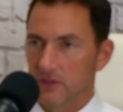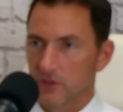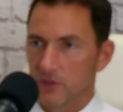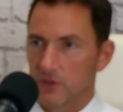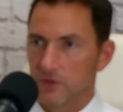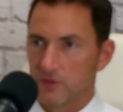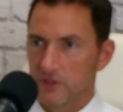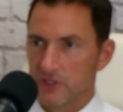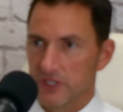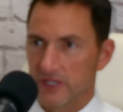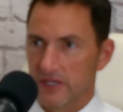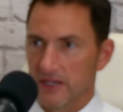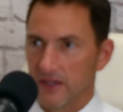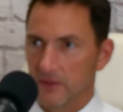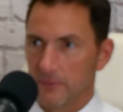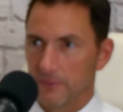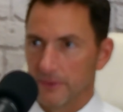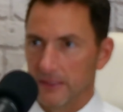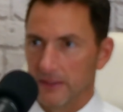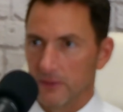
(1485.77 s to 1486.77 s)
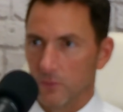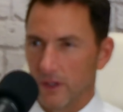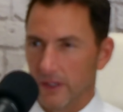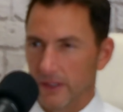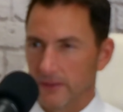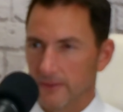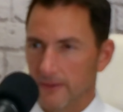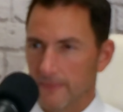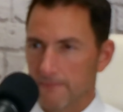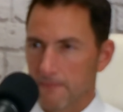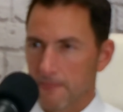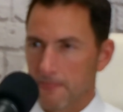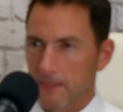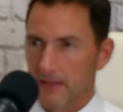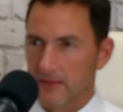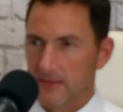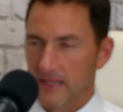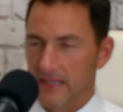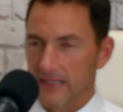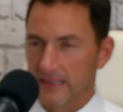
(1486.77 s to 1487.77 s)
to GLP-1,
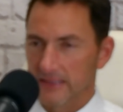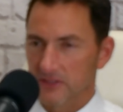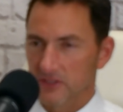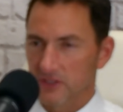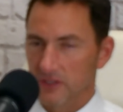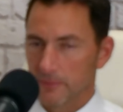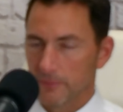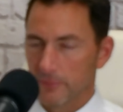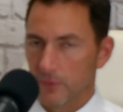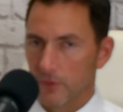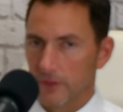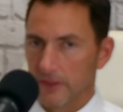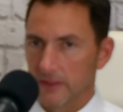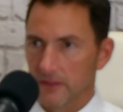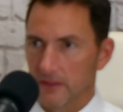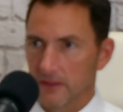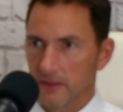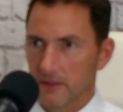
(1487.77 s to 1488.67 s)
and that at some point,